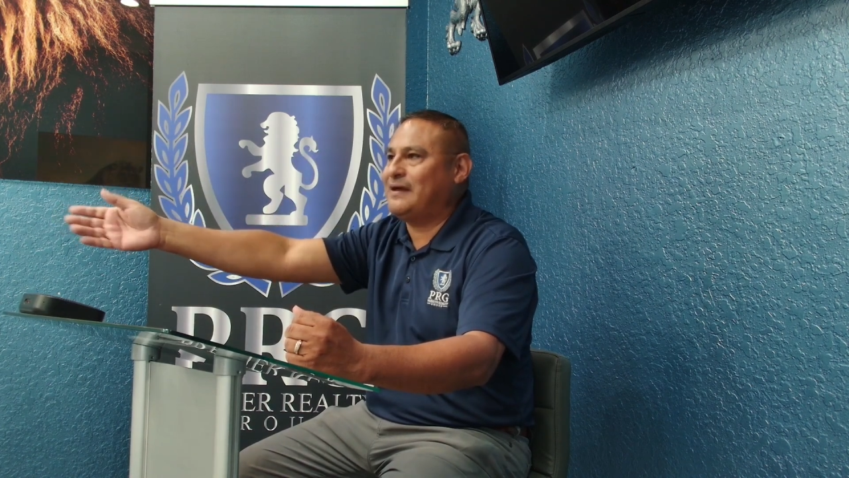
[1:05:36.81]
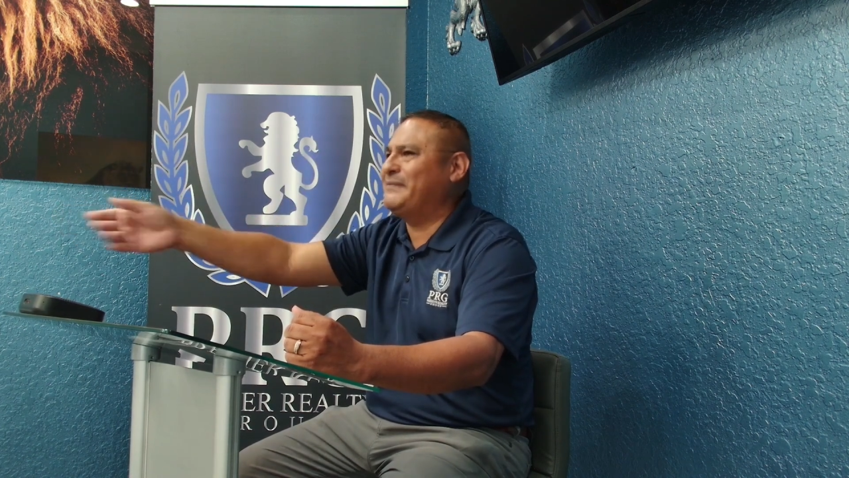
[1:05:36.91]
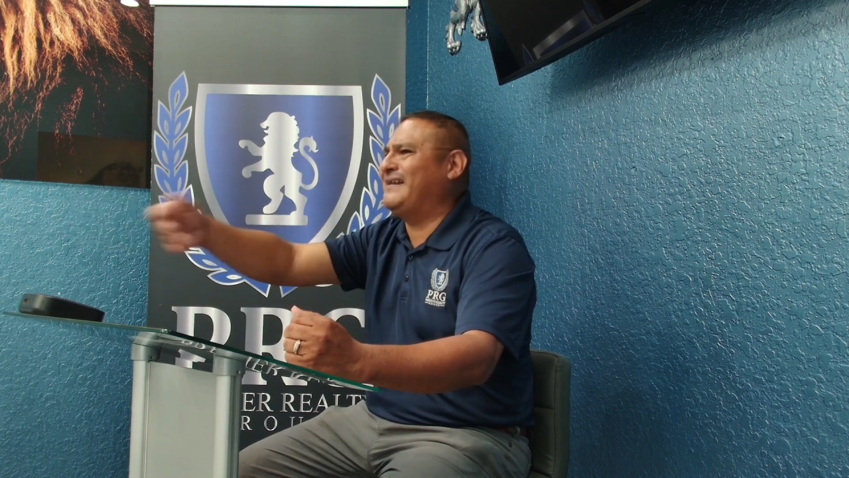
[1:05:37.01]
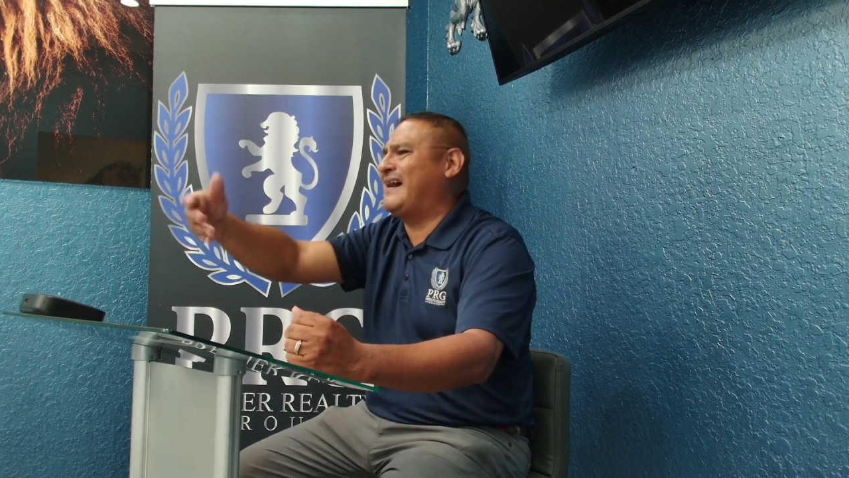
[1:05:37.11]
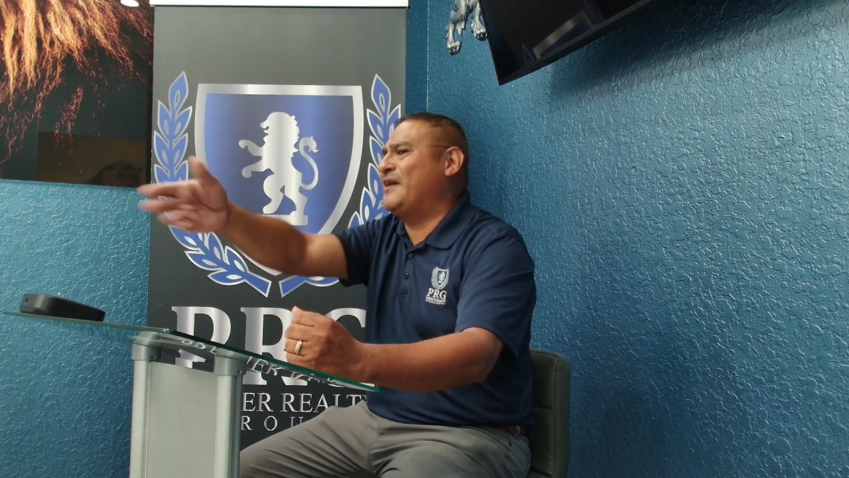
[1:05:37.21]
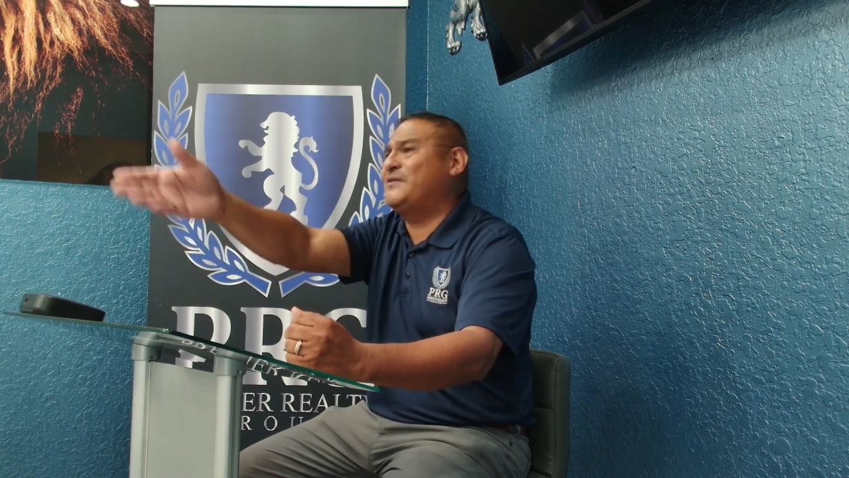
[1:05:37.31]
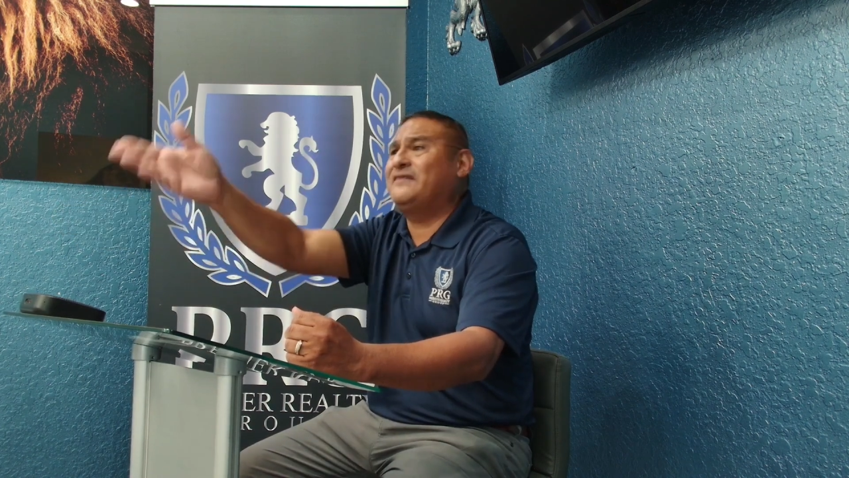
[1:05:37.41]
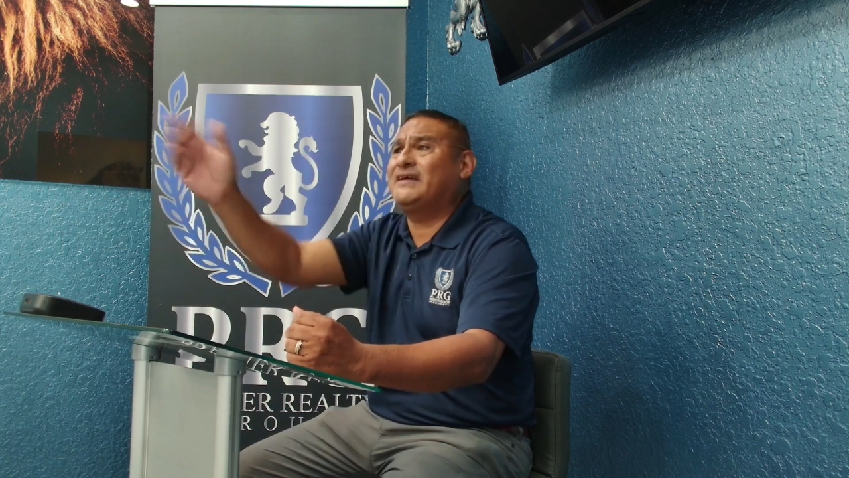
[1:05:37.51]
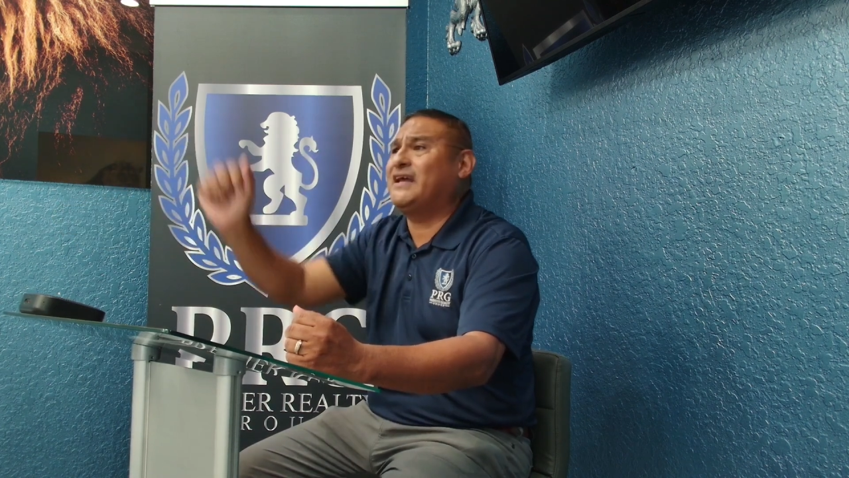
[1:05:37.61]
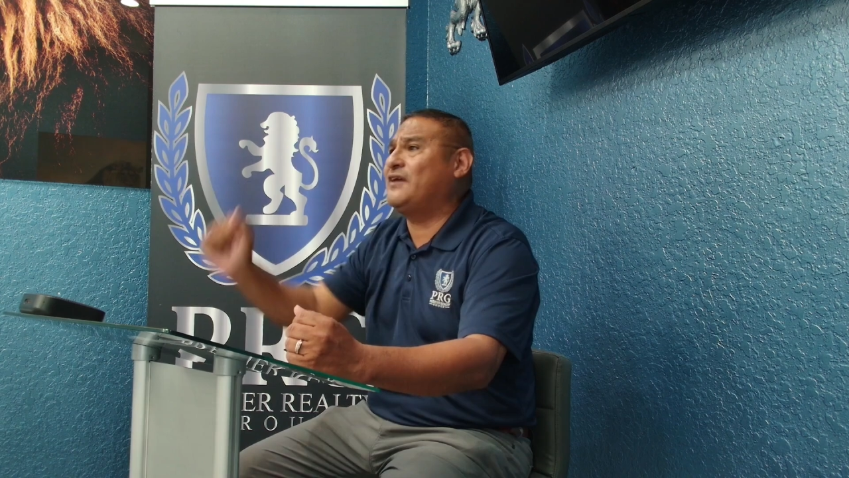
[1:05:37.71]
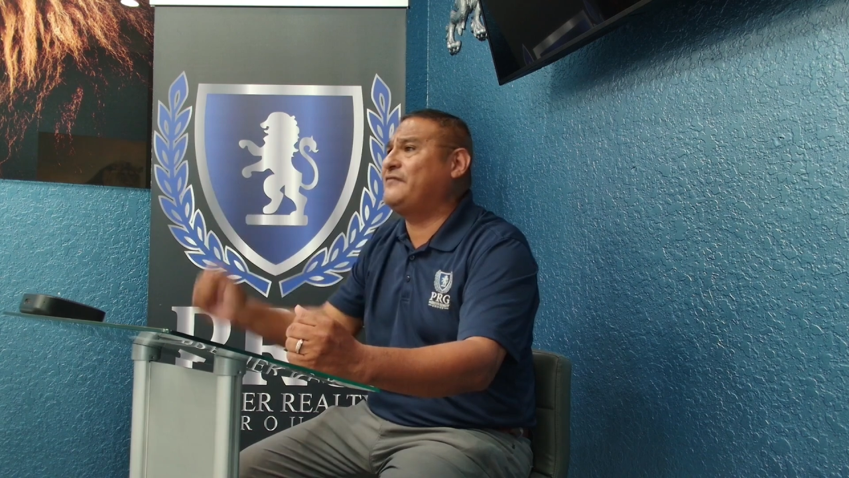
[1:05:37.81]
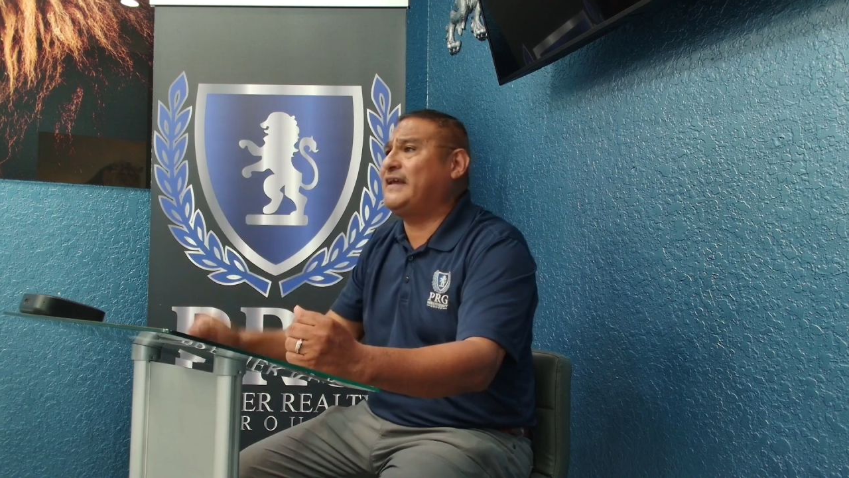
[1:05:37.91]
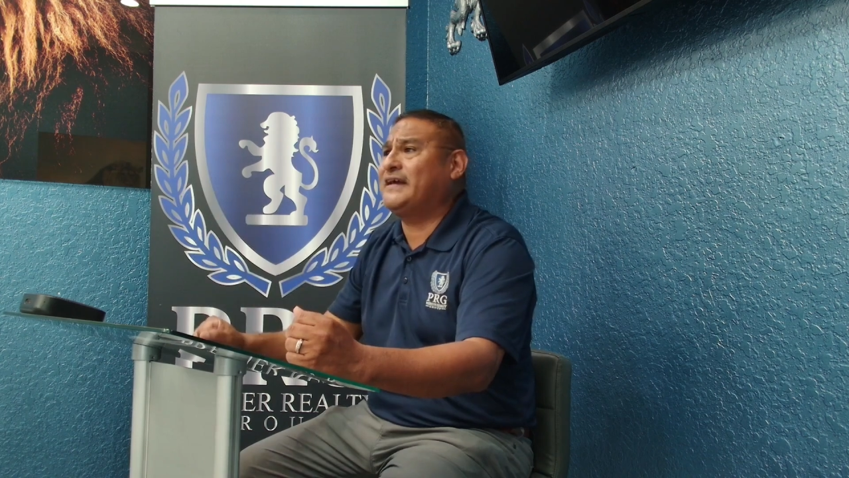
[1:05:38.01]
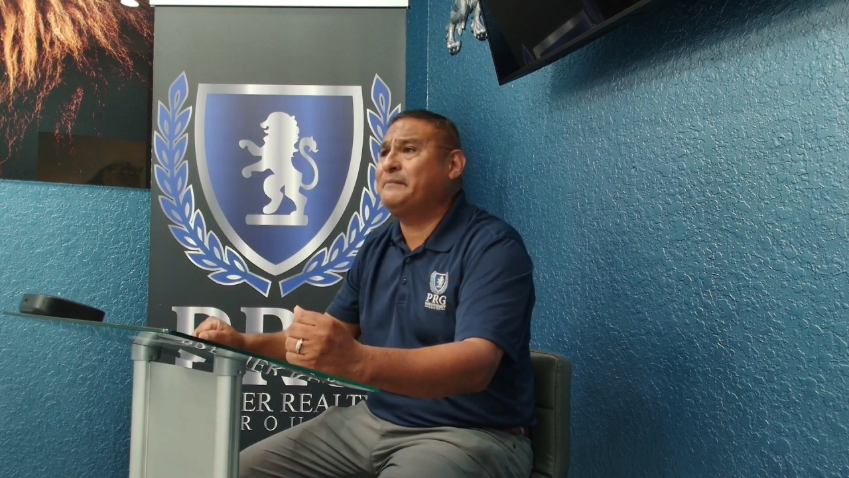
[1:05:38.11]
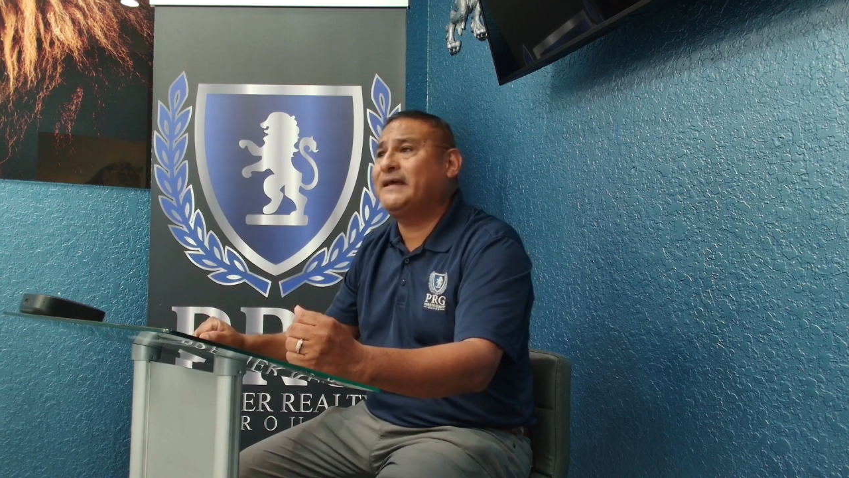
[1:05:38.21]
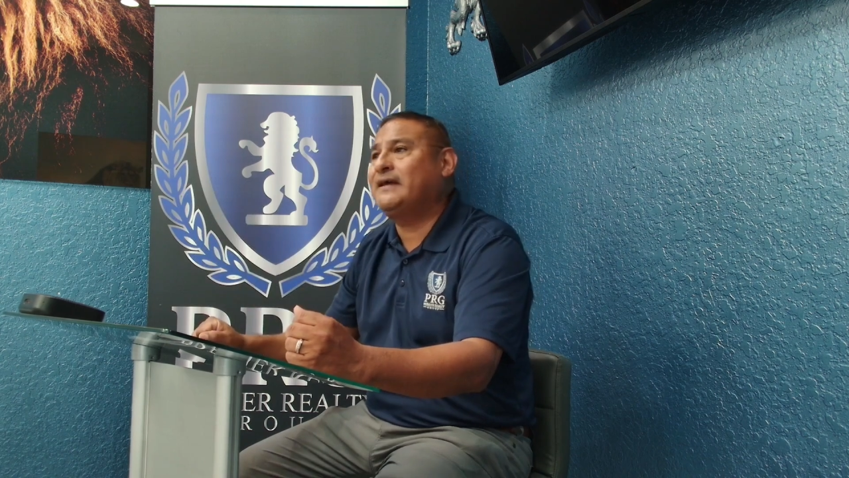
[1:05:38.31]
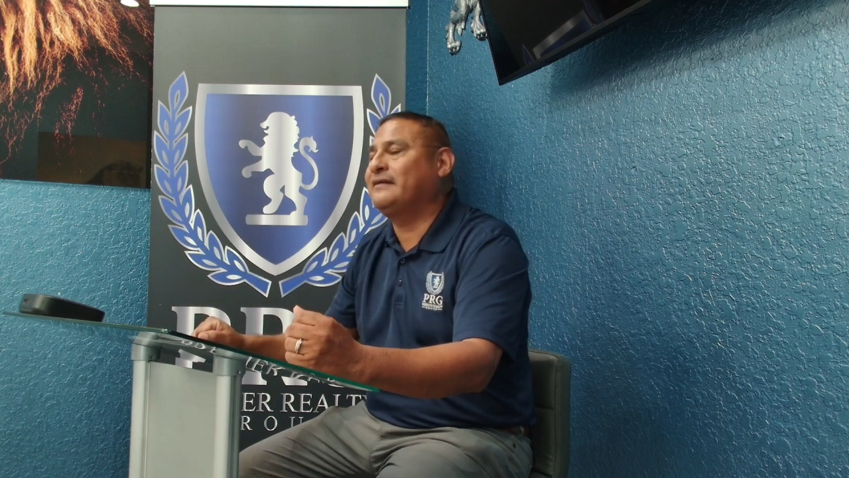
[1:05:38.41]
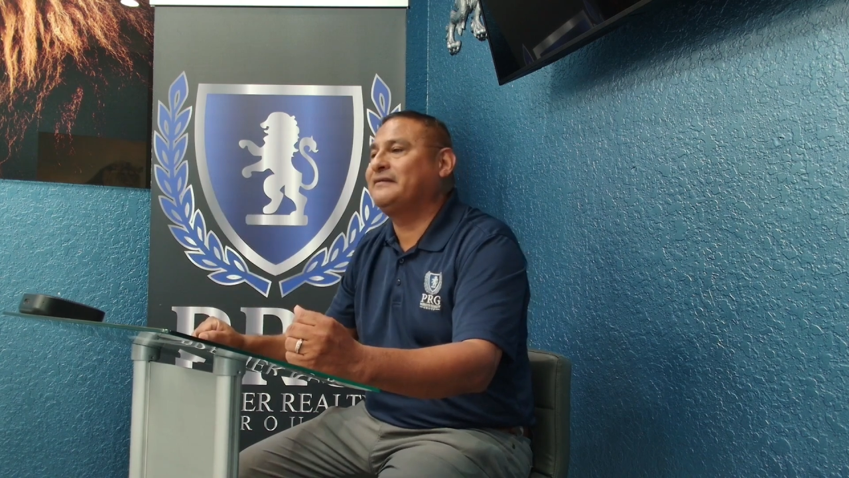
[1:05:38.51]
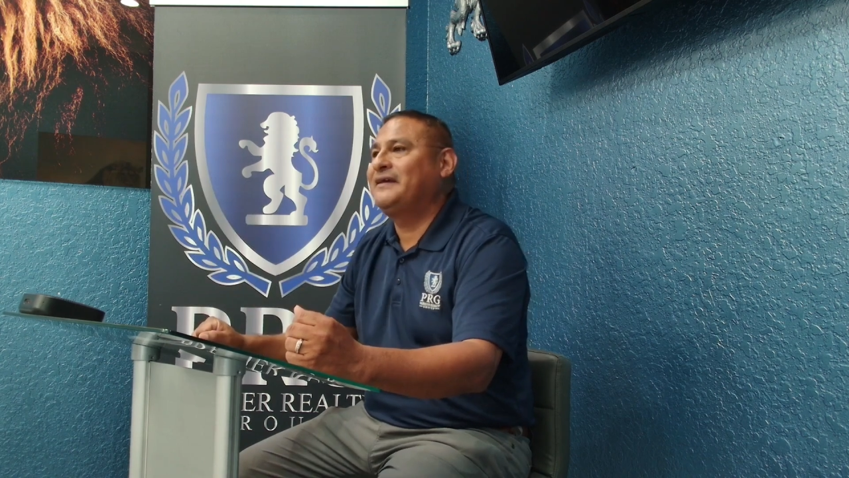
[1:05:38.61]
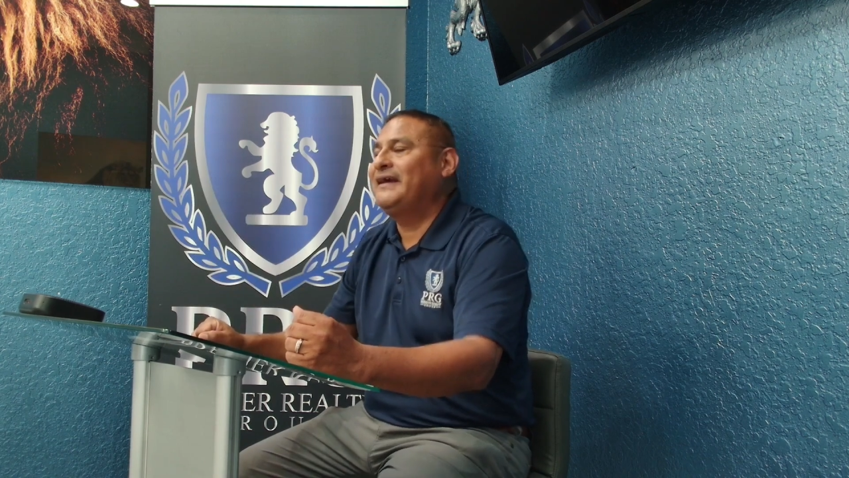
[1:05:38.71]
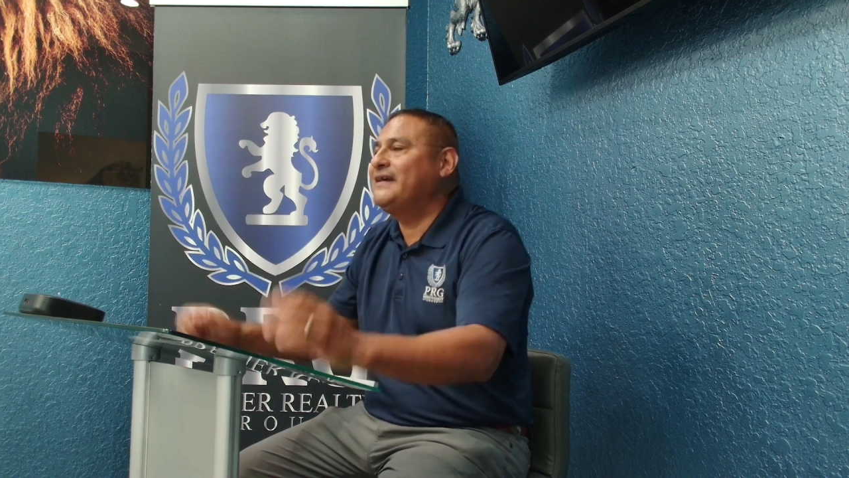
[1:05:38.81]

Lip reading: I mean, I don't even care if they come in.